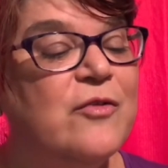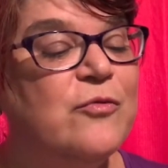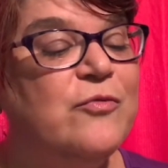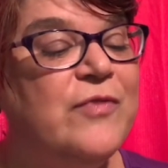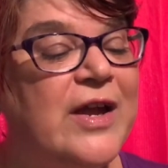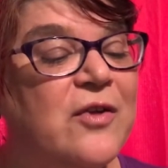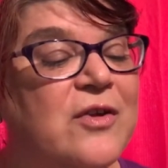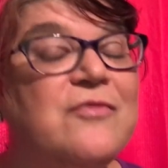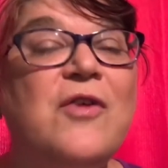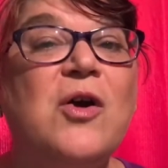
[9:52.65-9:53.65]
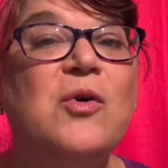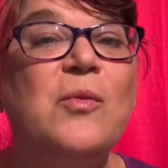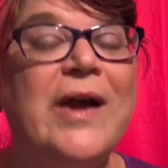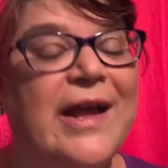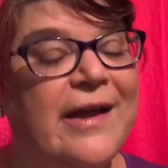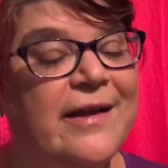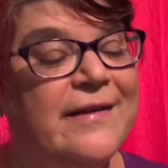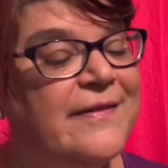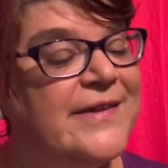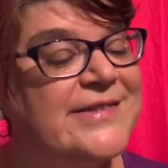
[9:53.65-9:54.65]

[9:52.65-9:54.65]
Very far away, the